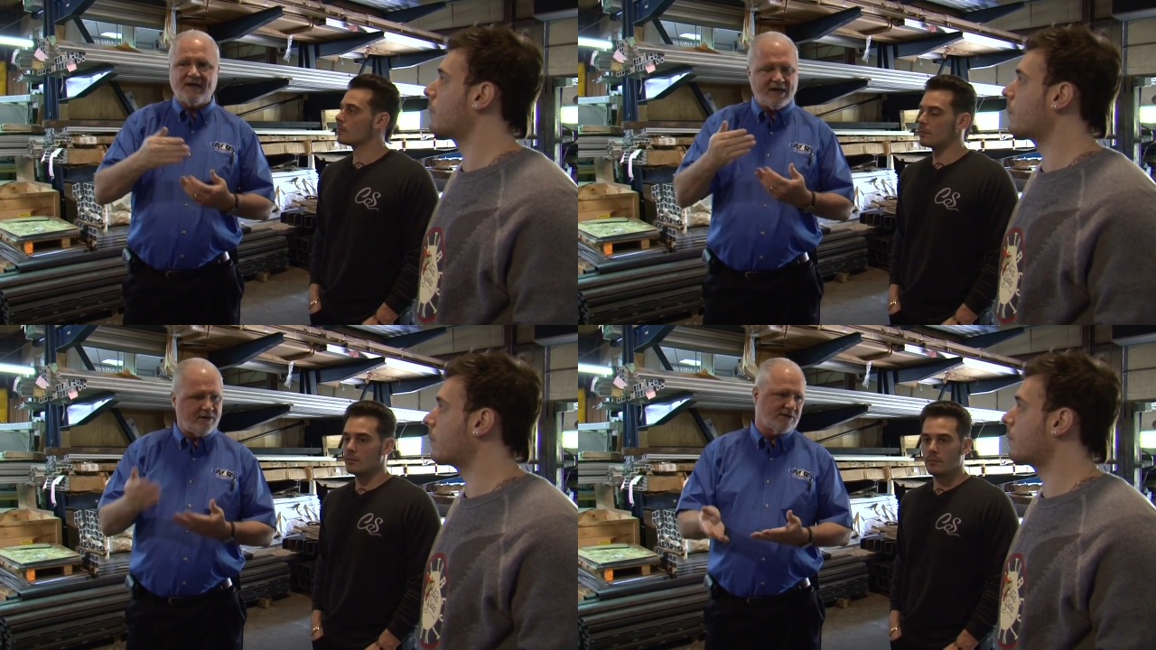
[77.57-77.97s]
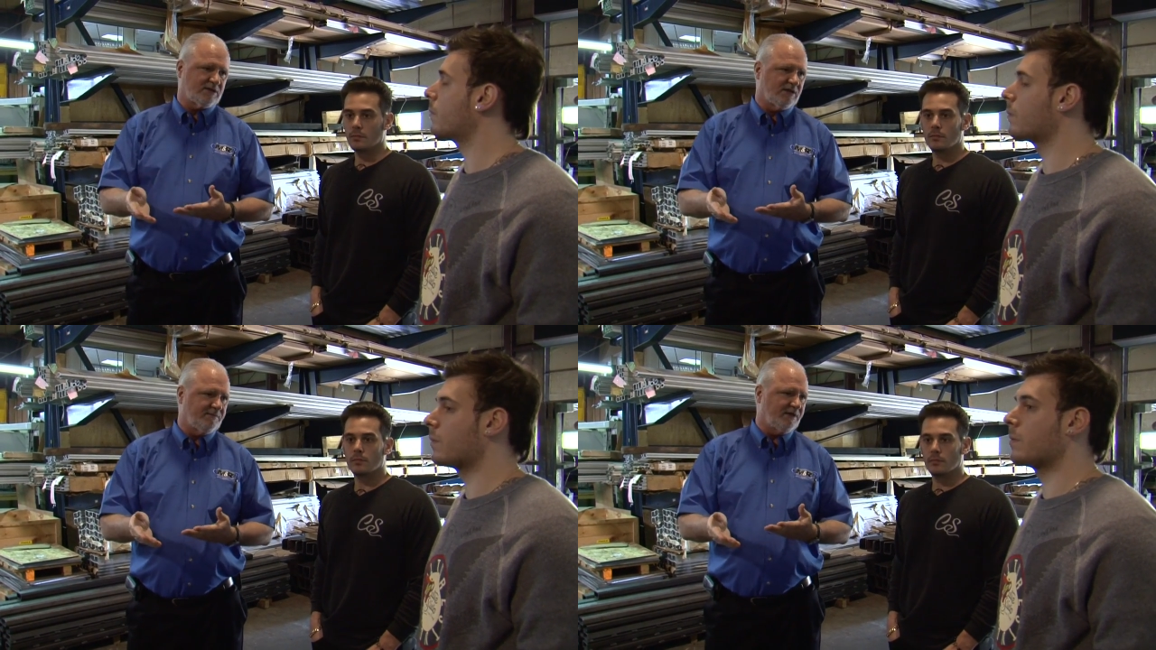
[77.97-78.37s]
Speaker 1: how it's
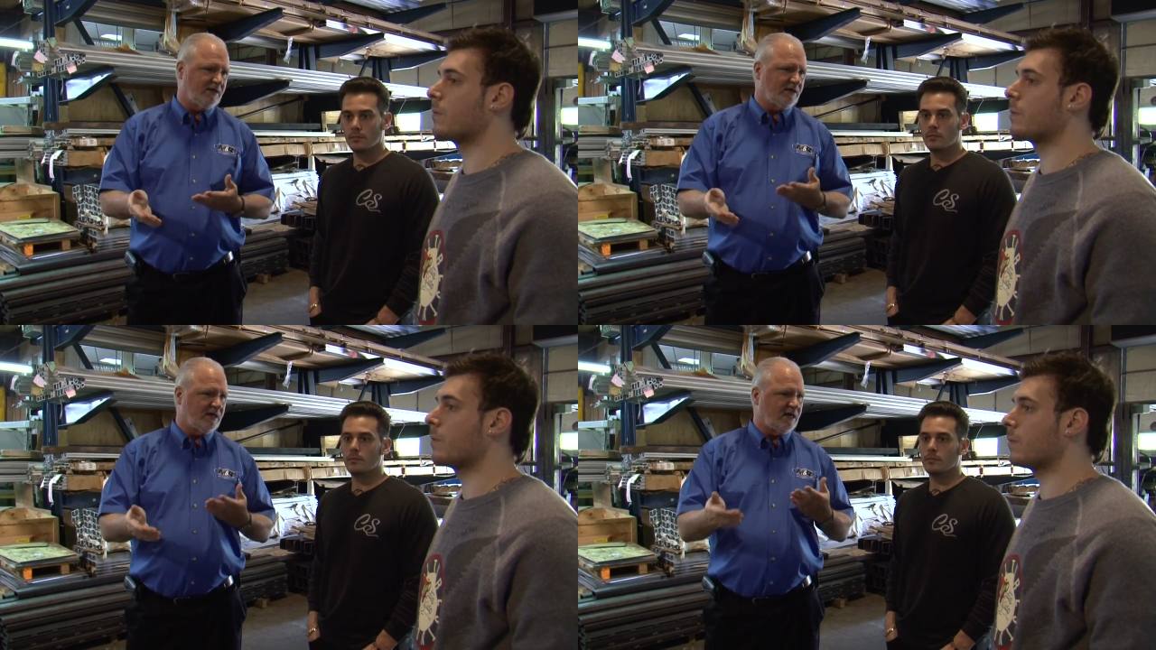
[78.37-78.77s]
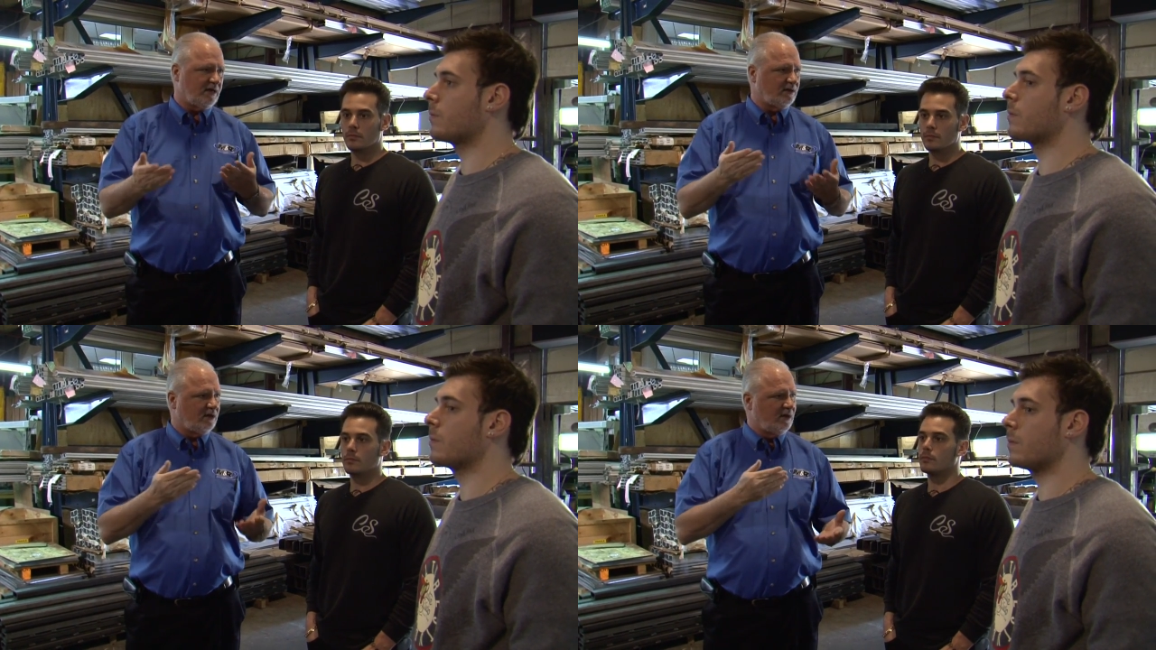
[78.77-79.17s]
going to be,
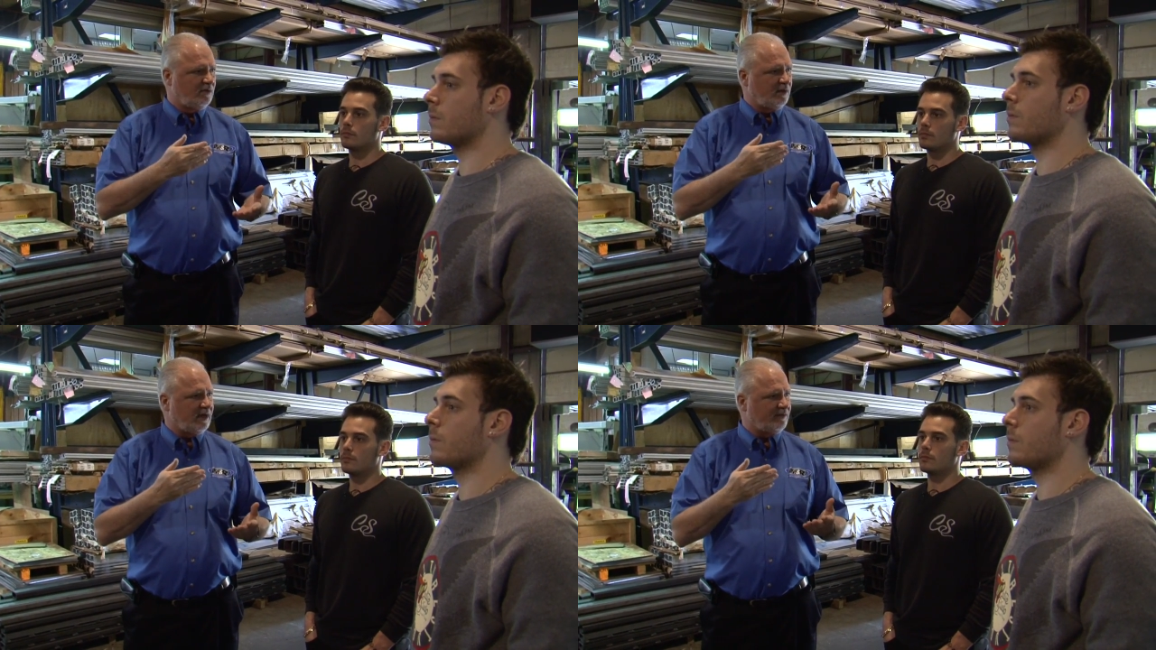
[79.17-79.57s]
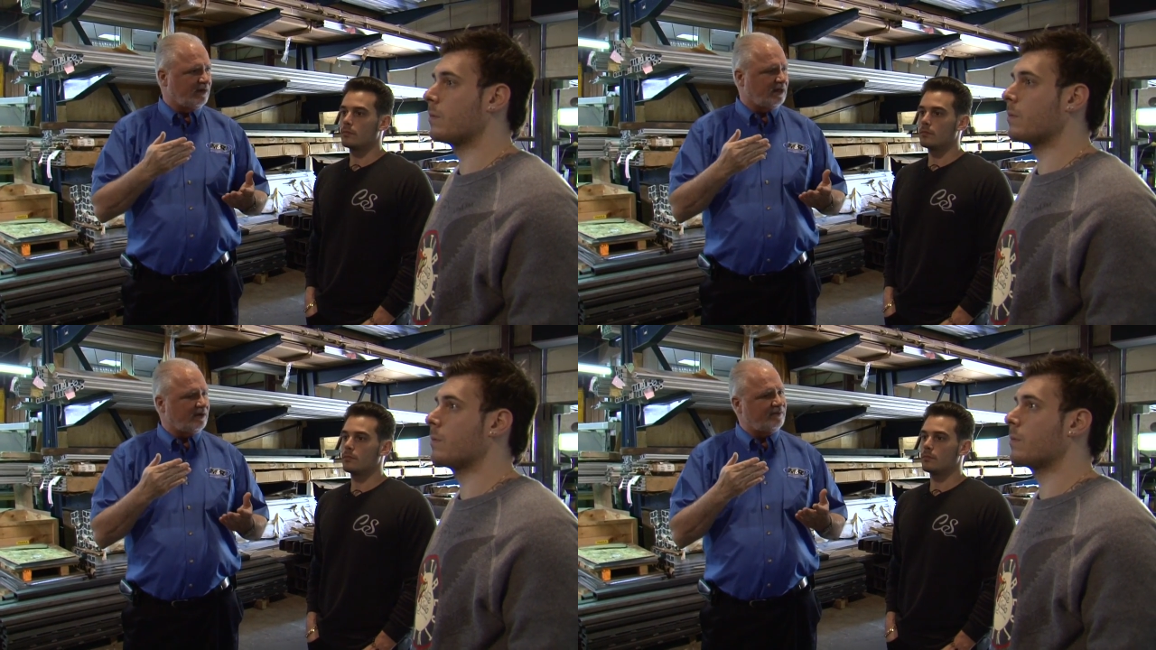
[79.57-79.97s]
and we have a
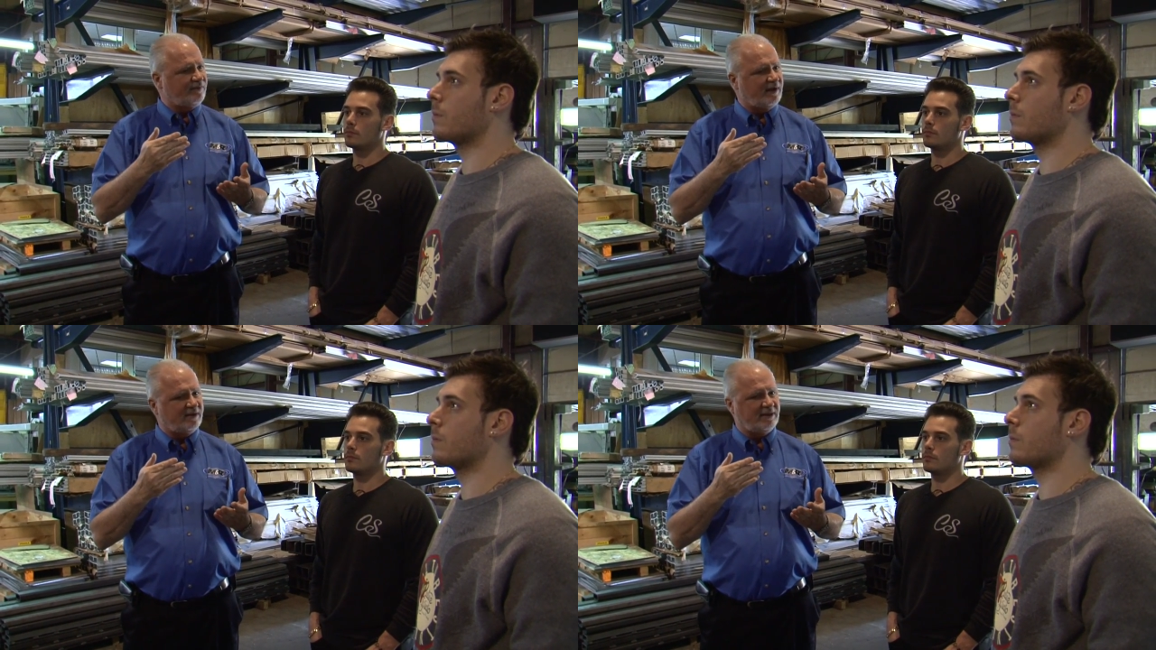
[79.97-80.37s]
lot of uh,